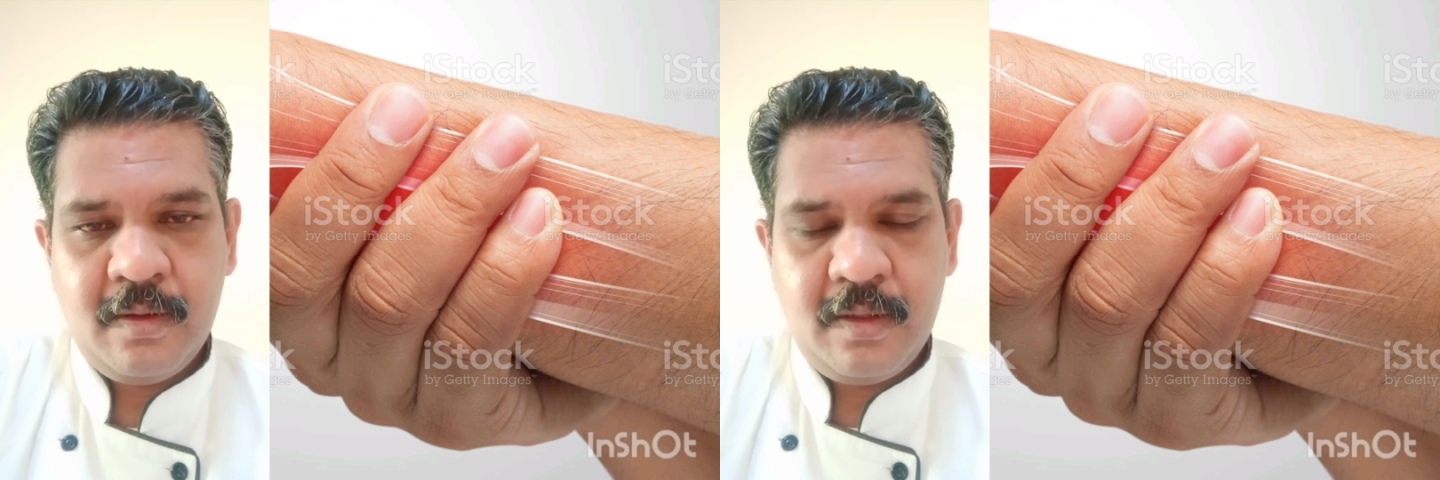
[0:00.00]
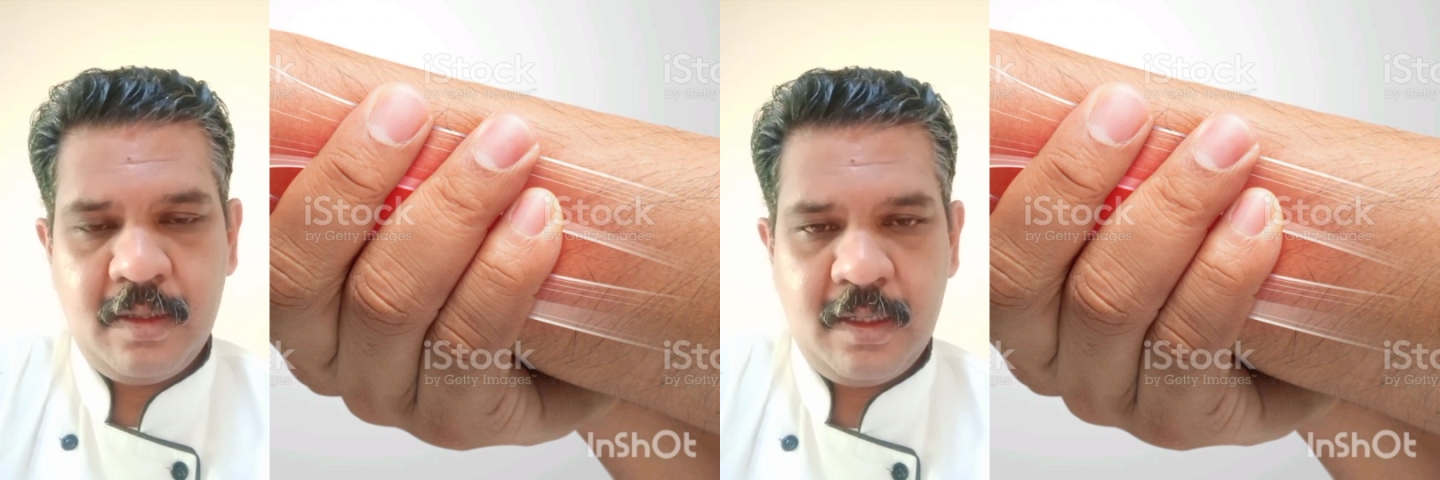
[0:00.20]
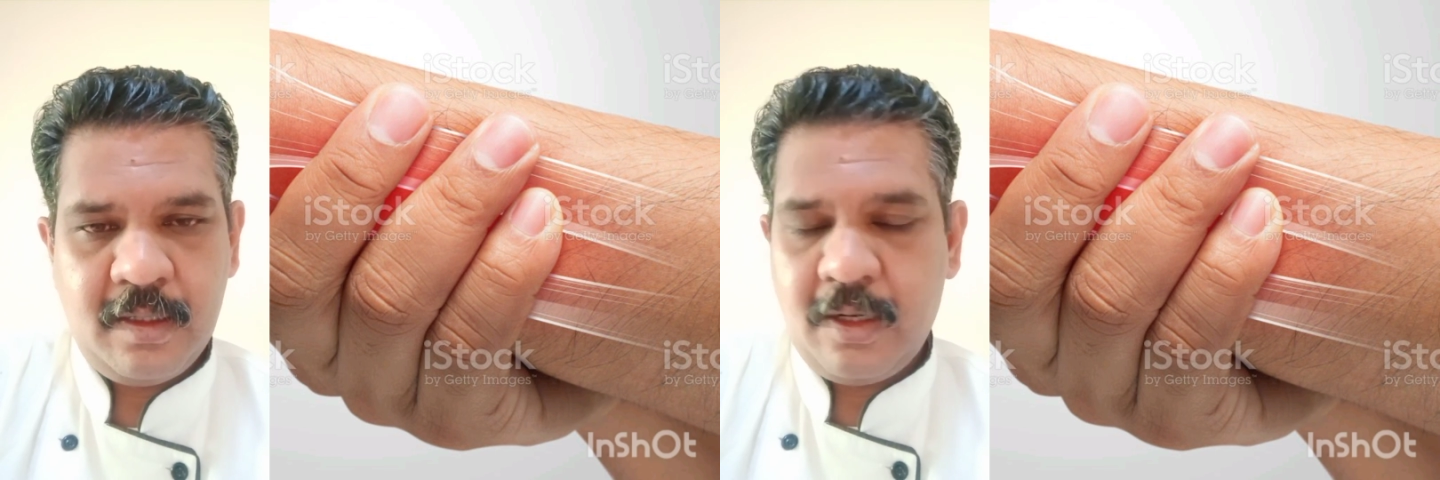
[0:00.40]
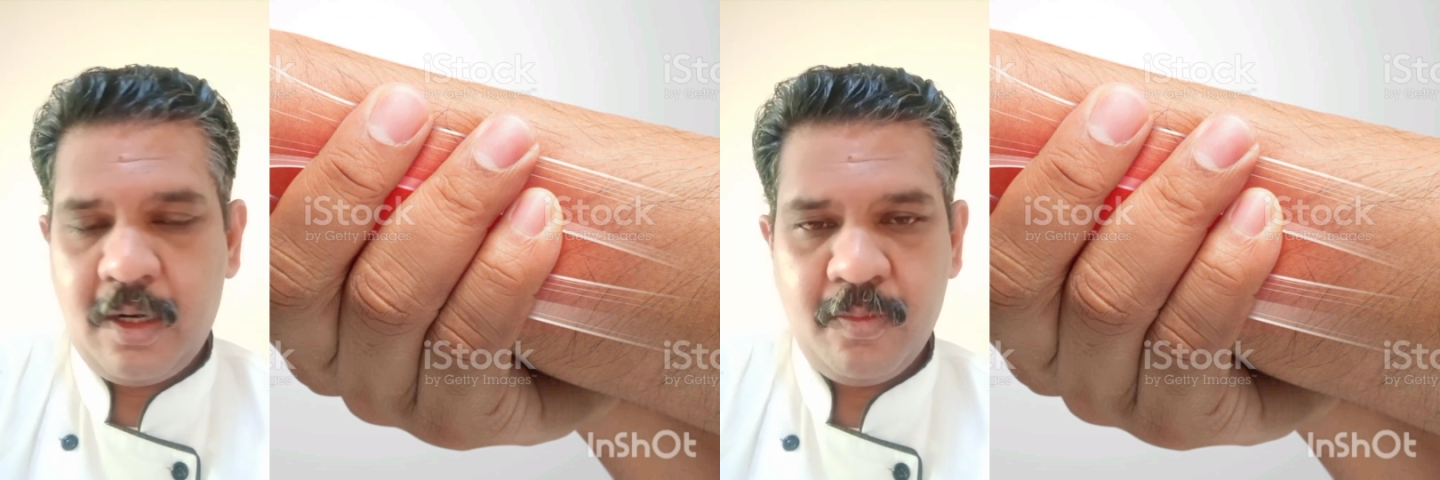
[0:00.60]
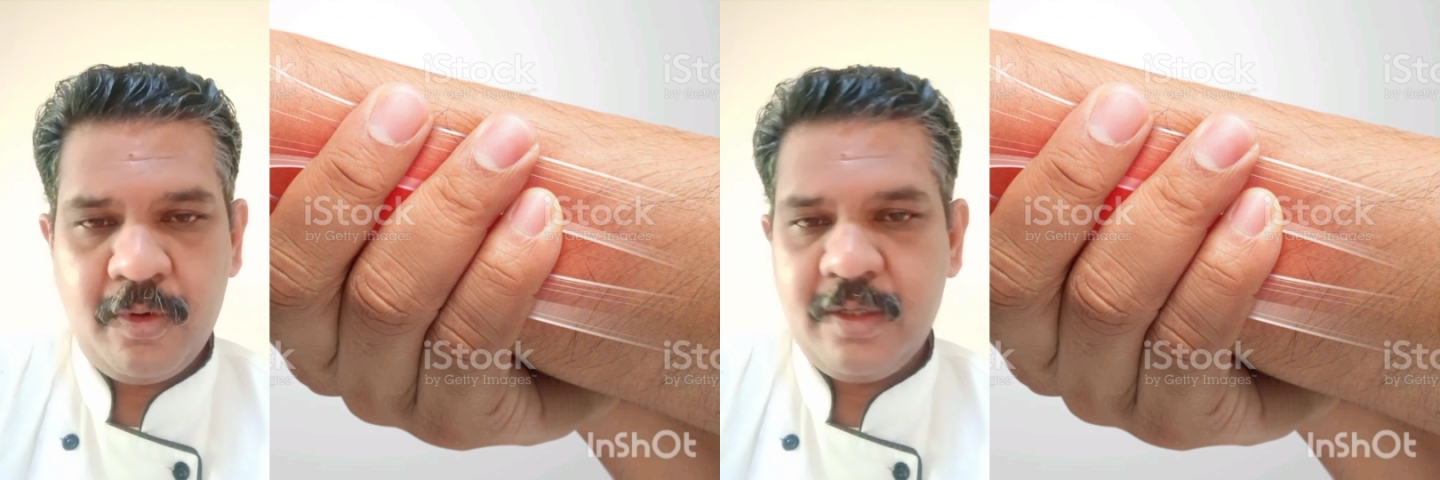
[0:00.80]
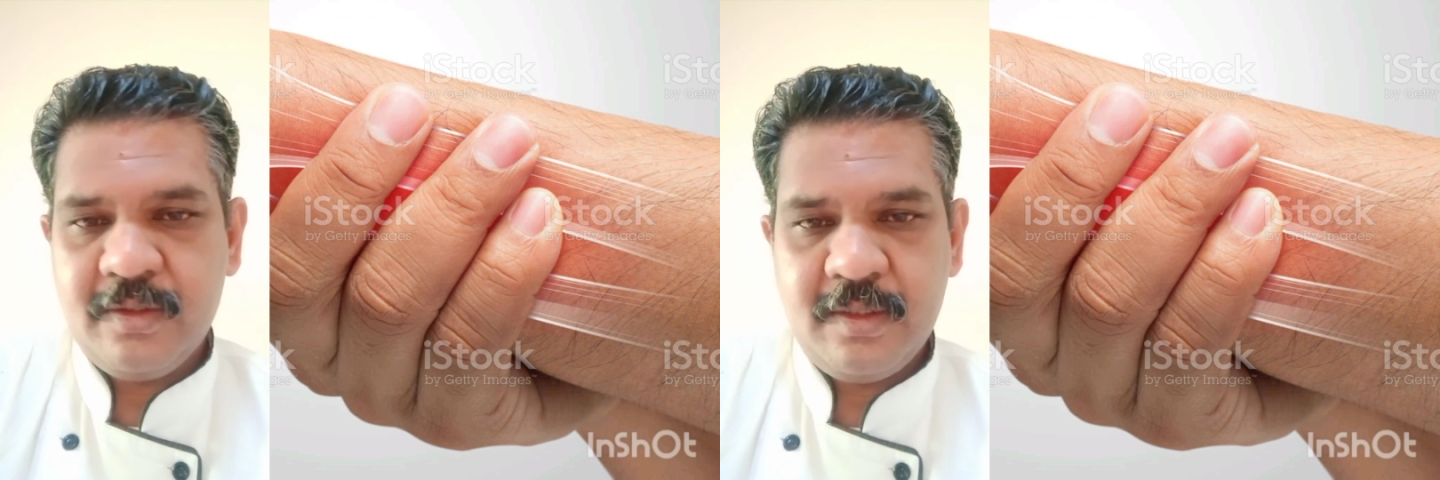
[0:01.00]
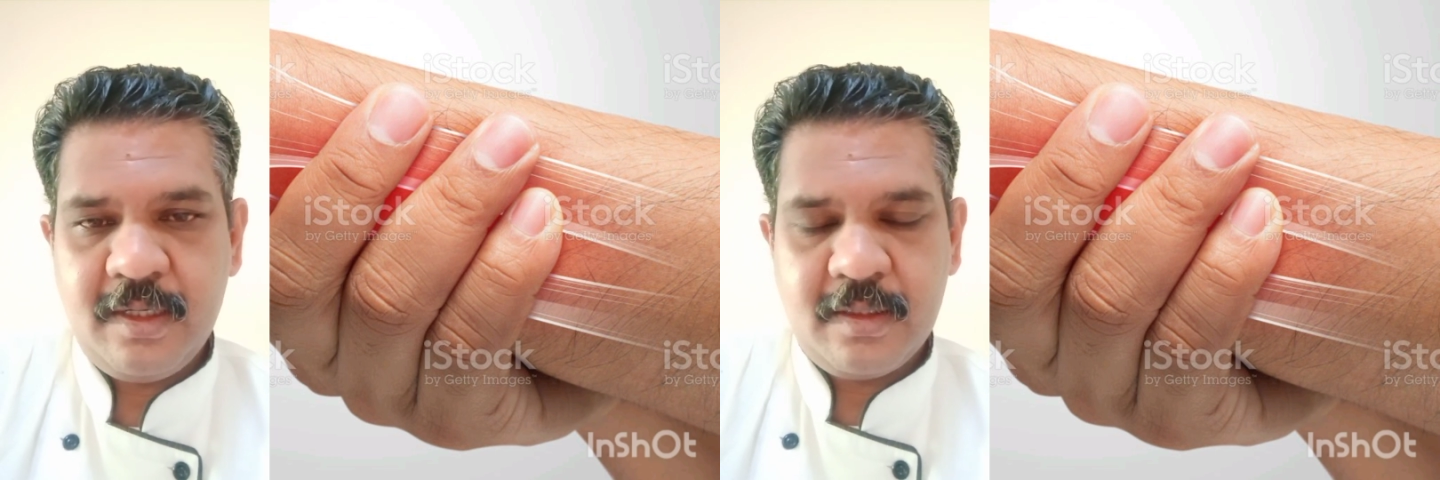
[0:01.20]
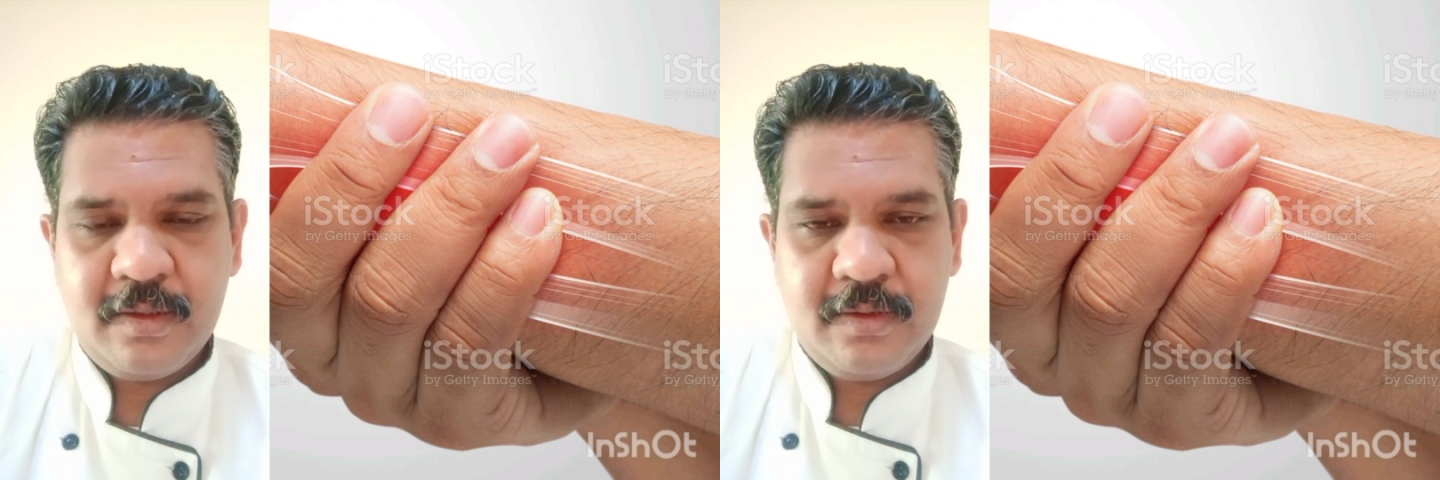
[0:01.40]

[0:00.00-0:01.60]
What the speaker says: and almond is there,